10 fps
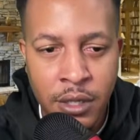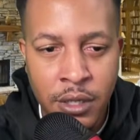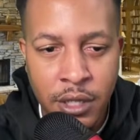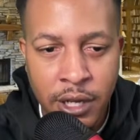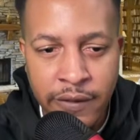
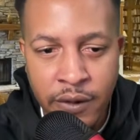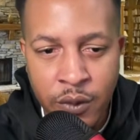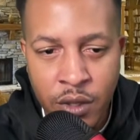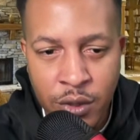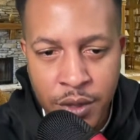They gave up
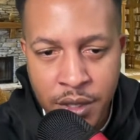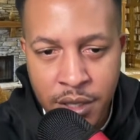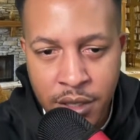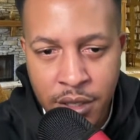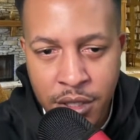
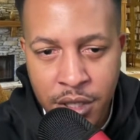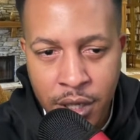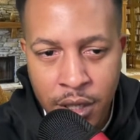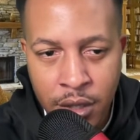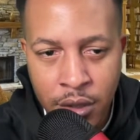126 to
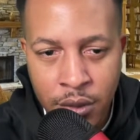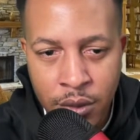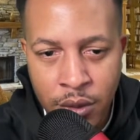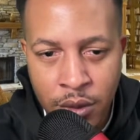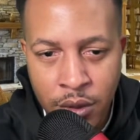Chicago,
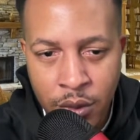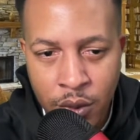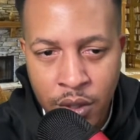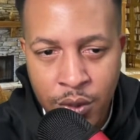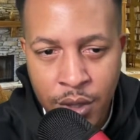
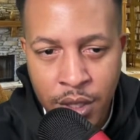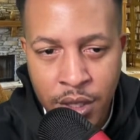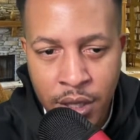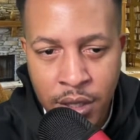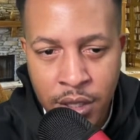
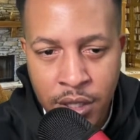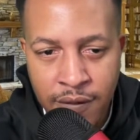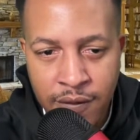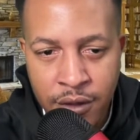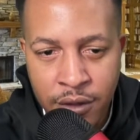129 to
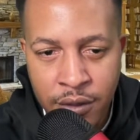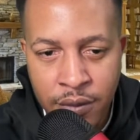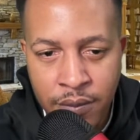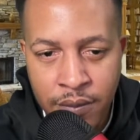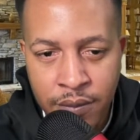Denver,
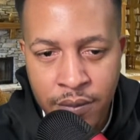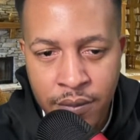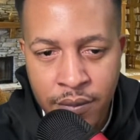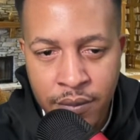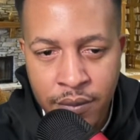
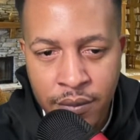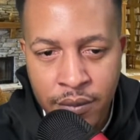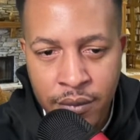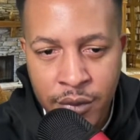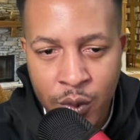
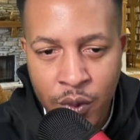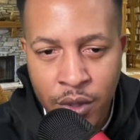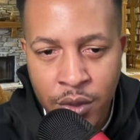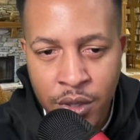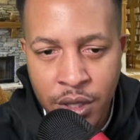
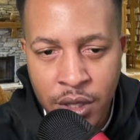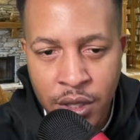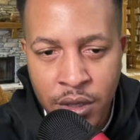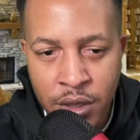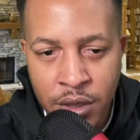
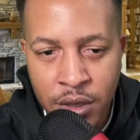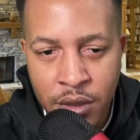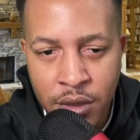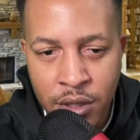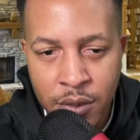106
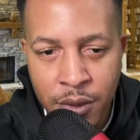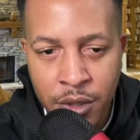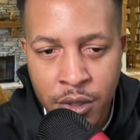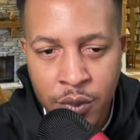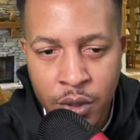to
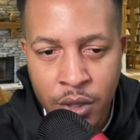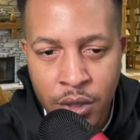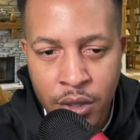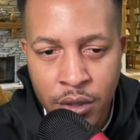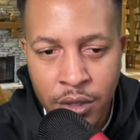Spurs,
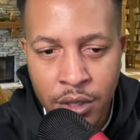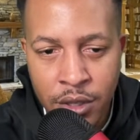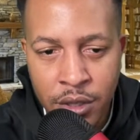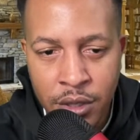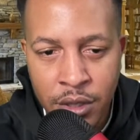113
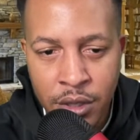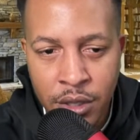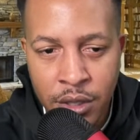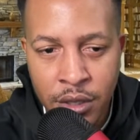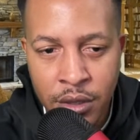to the
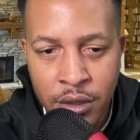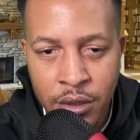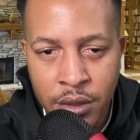Kings.